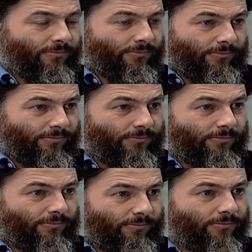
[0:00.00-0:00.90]
One of its
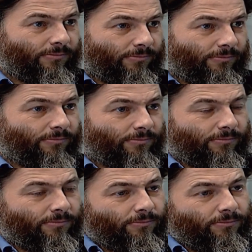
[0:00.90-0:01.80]
meanings is also
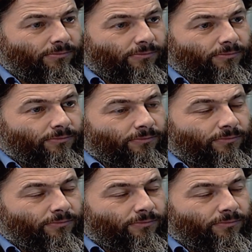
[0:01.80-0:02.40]
for one full year.